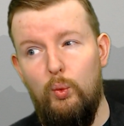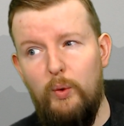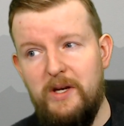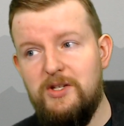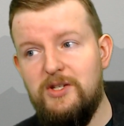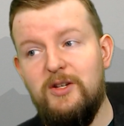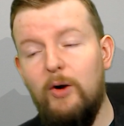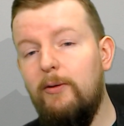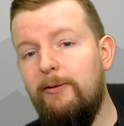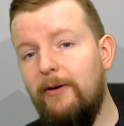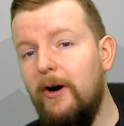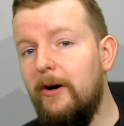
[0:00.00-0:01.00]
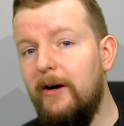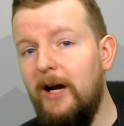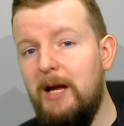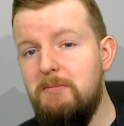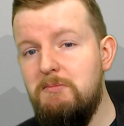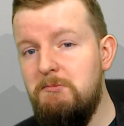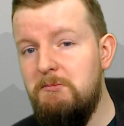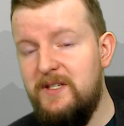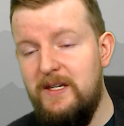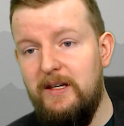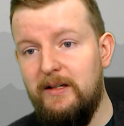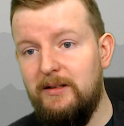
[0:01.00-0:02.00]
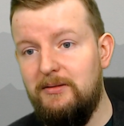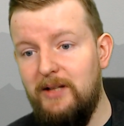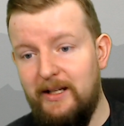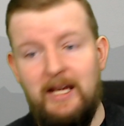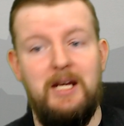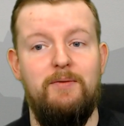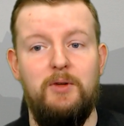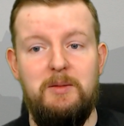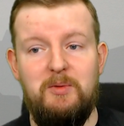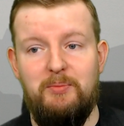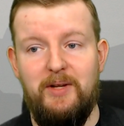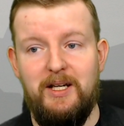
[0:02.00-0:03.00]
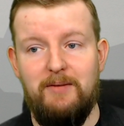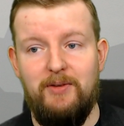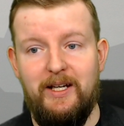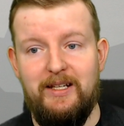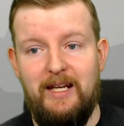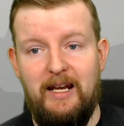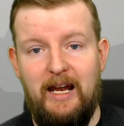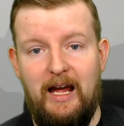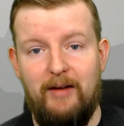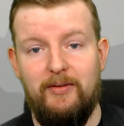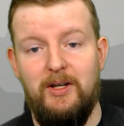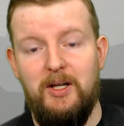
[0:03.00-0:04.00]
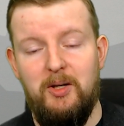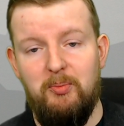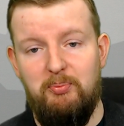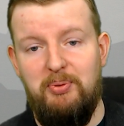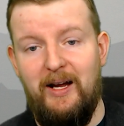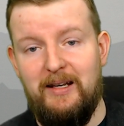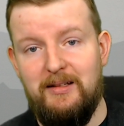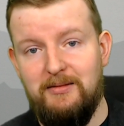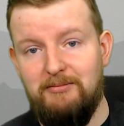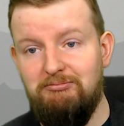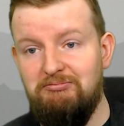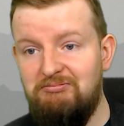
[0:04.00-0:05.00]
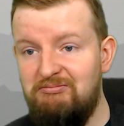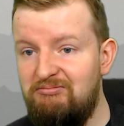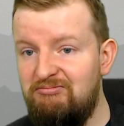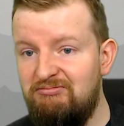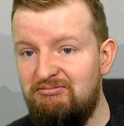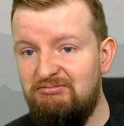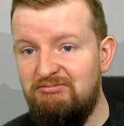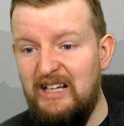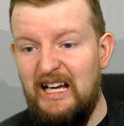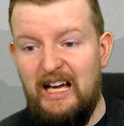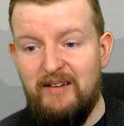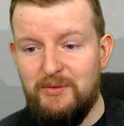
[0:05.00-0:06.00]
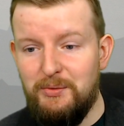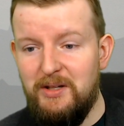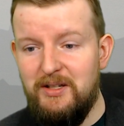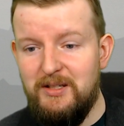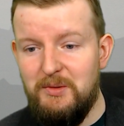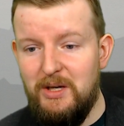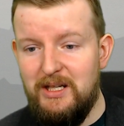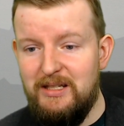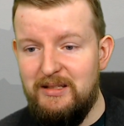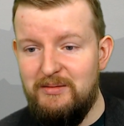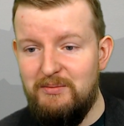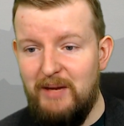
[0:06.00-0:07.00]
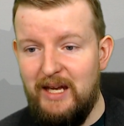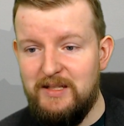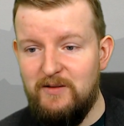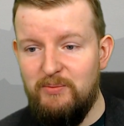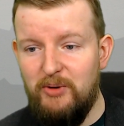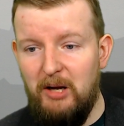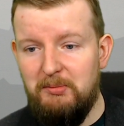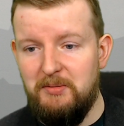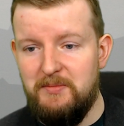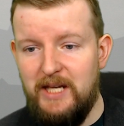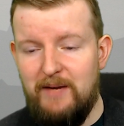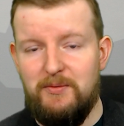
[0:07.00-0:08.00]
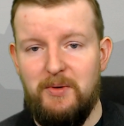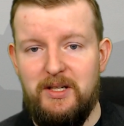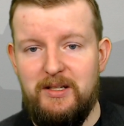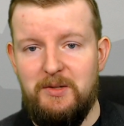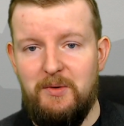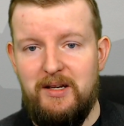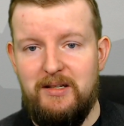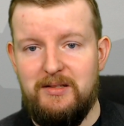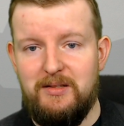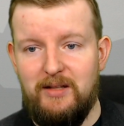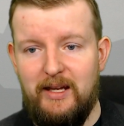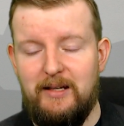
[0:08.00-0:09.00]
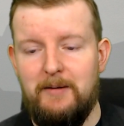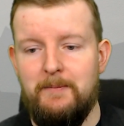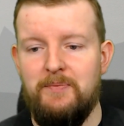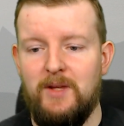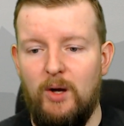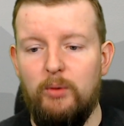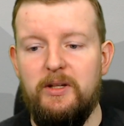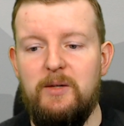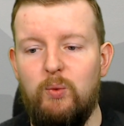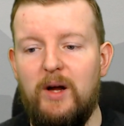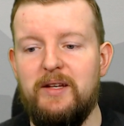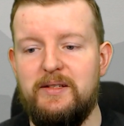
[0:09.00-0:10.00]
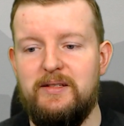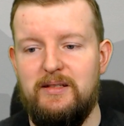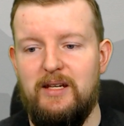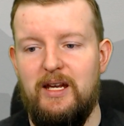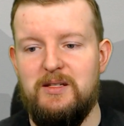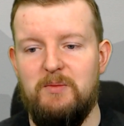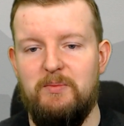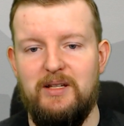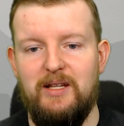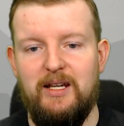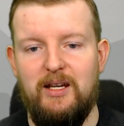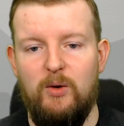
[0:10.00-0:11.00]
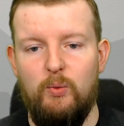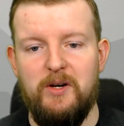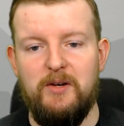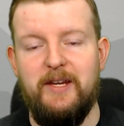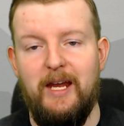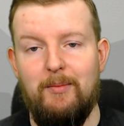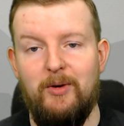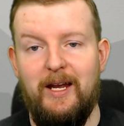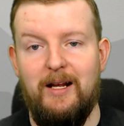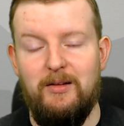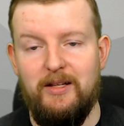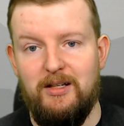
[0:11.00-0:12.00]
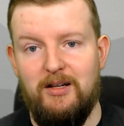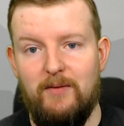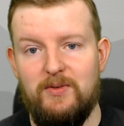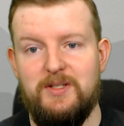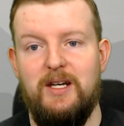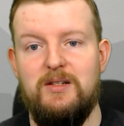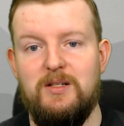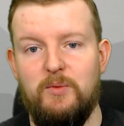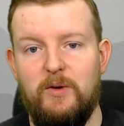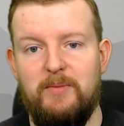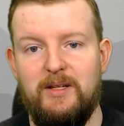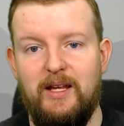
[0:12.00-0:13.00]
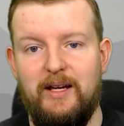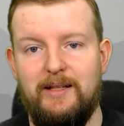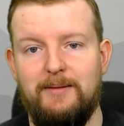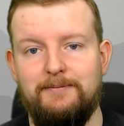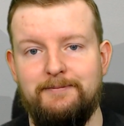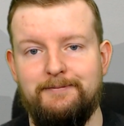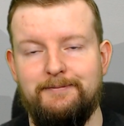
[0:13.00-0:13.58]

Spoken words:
which so far I'm seeing. Again, I've only been playing it for like a day and a half, but I haven't run into any massive problems. I haven't run into any, like, only once has there been like a weird camera angle in a conversation where I've been like,